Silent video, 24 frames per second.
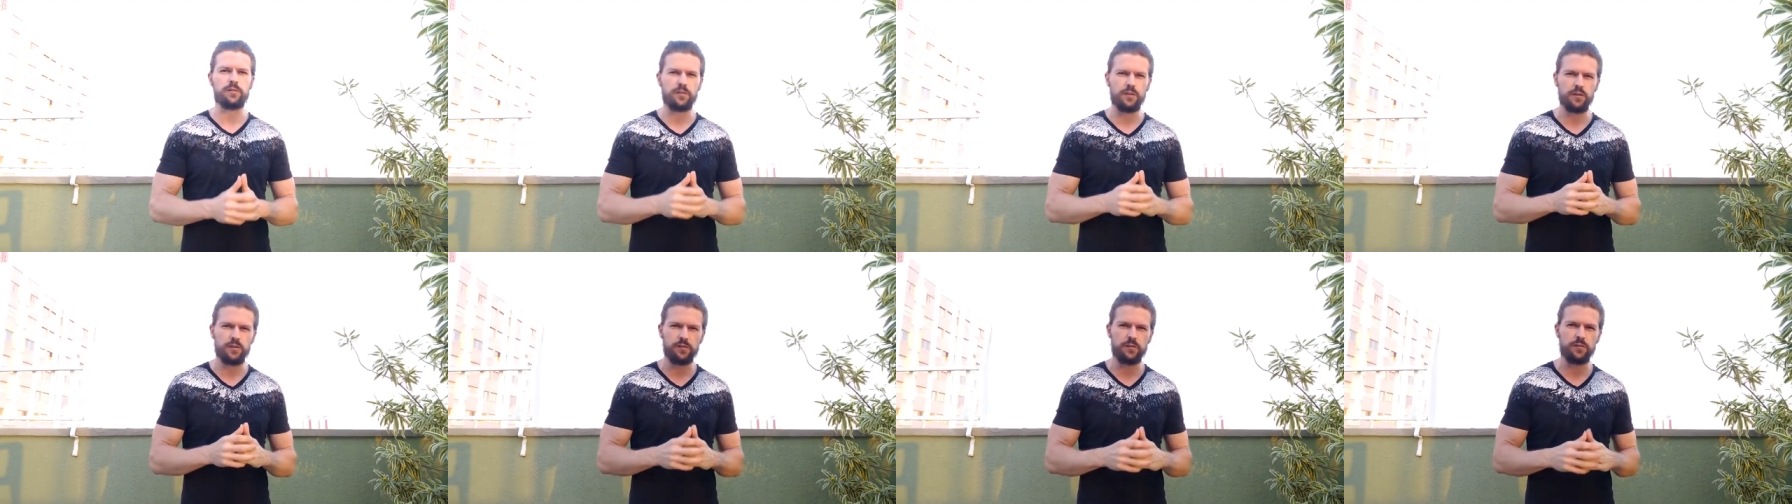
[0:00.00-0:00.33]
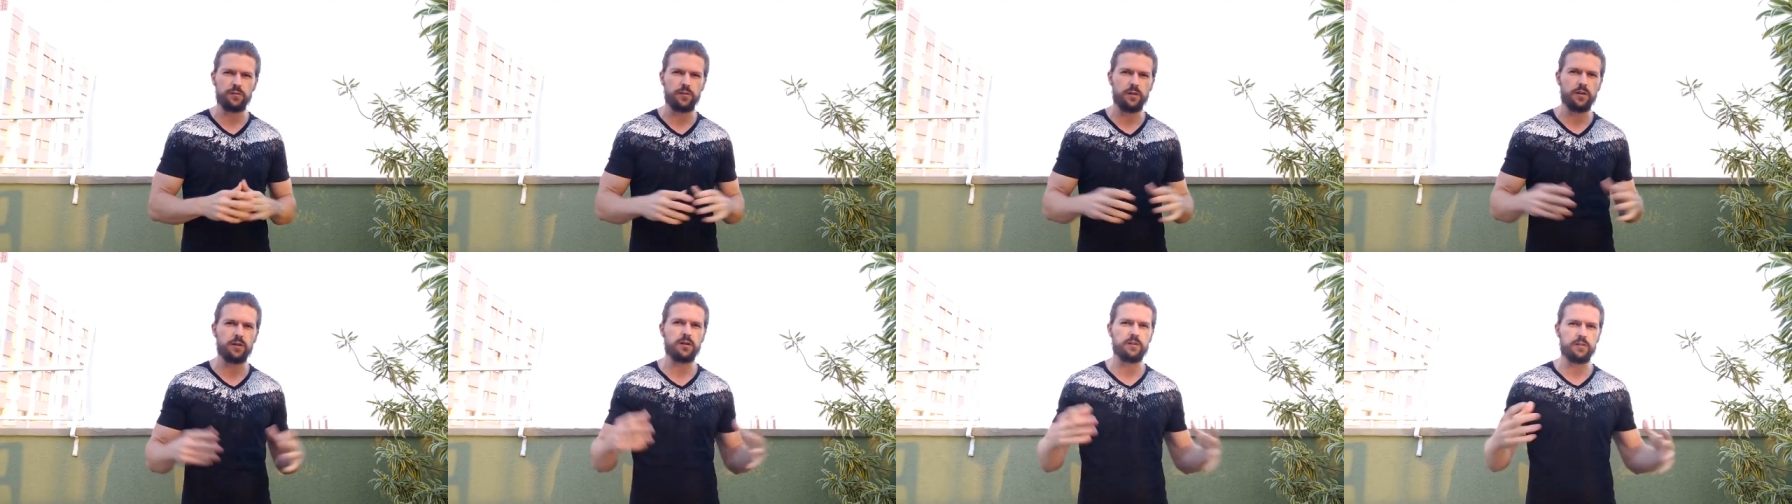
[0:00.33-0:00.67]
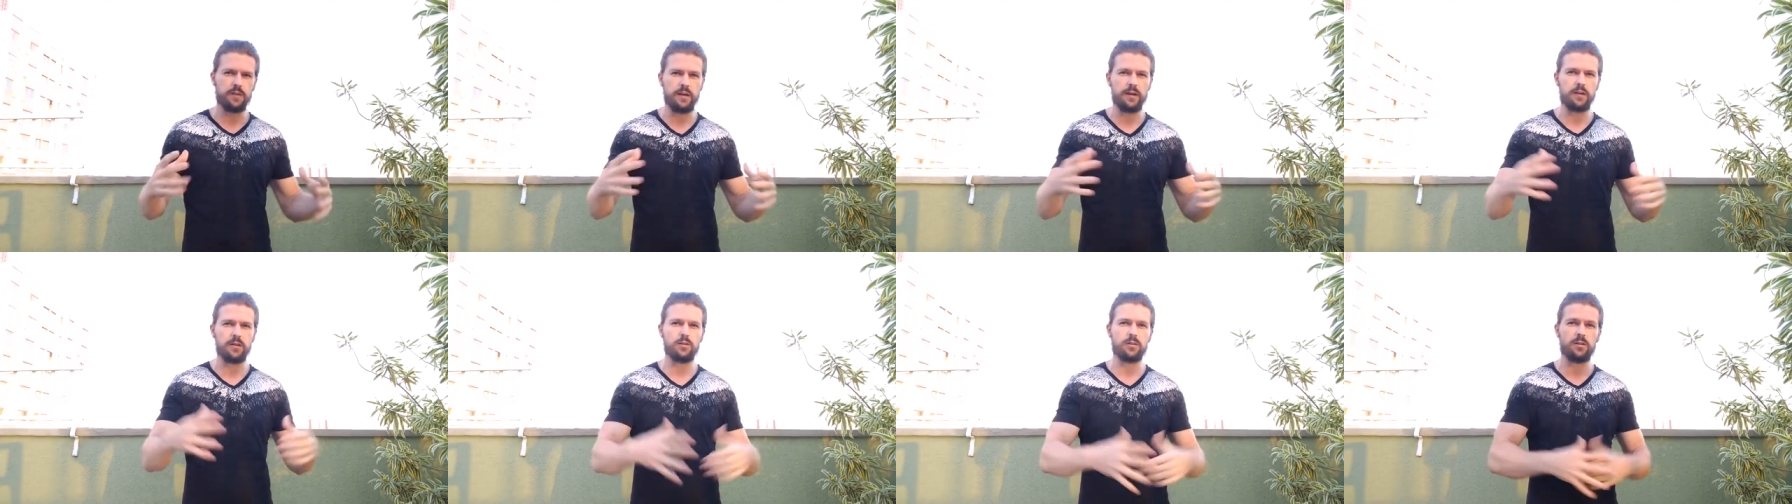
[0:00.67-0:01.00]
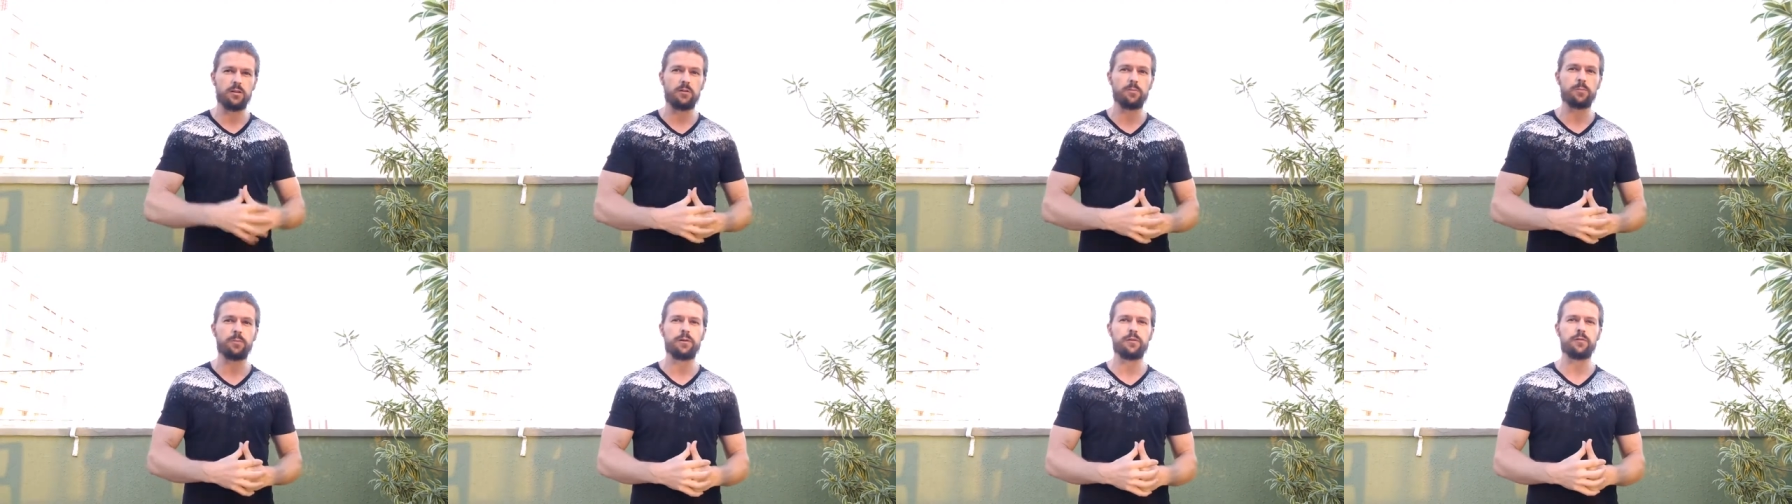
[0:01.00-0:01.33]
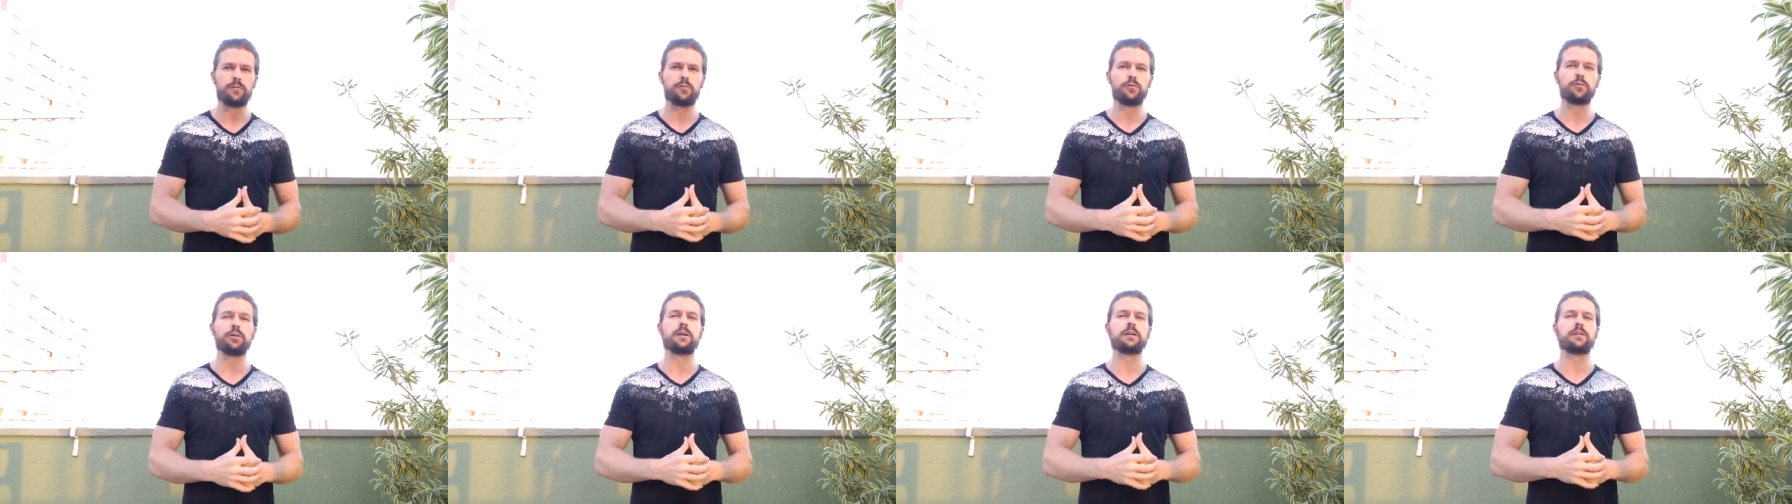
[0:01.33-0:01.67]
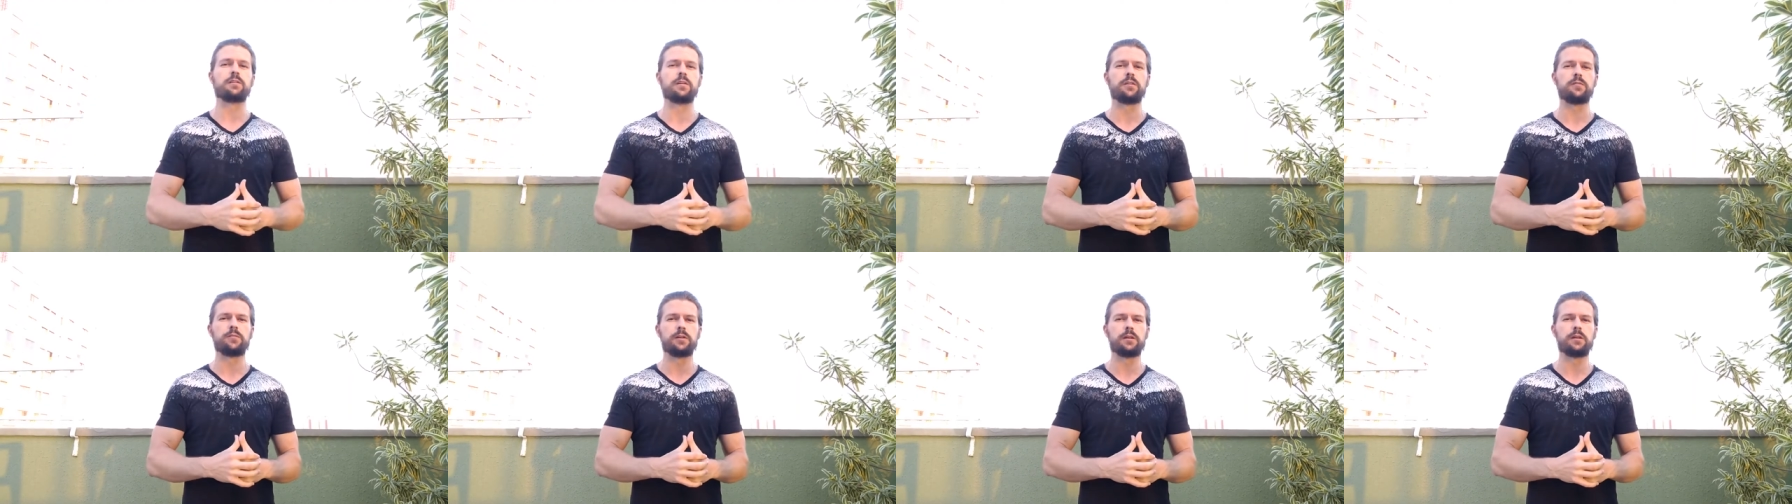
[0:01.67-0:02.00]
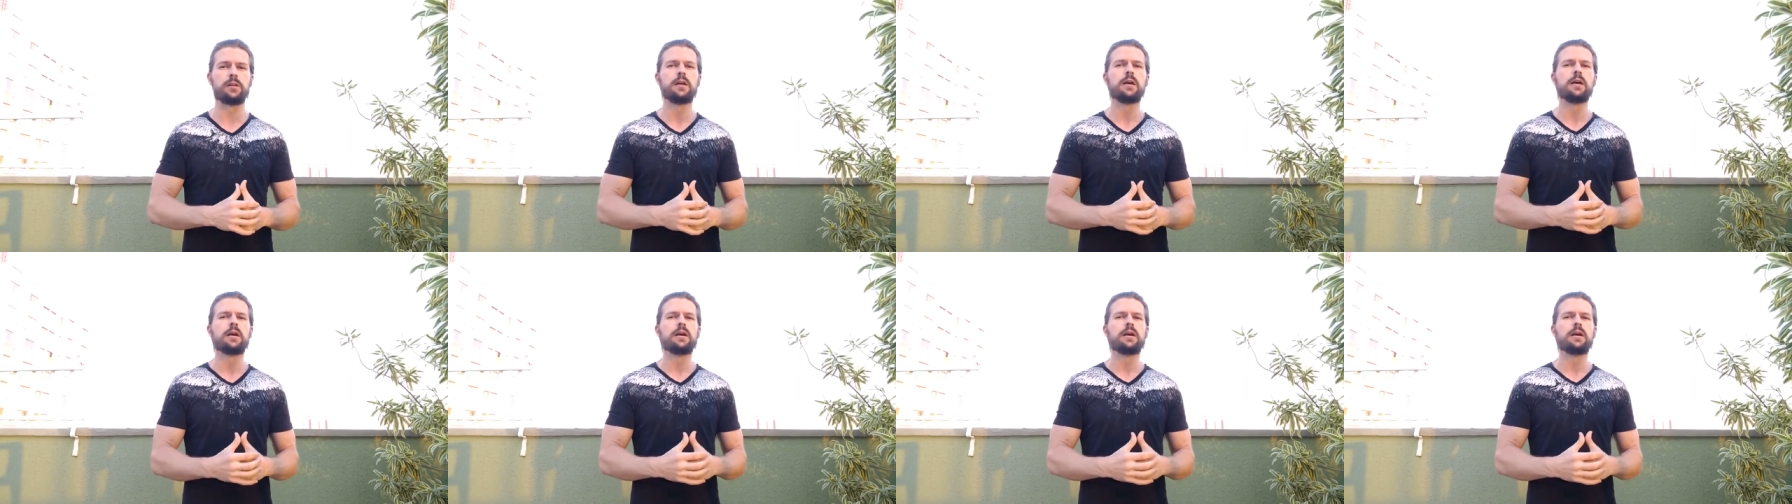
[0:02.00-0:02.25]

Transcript: This is going to take a little bit of creativity.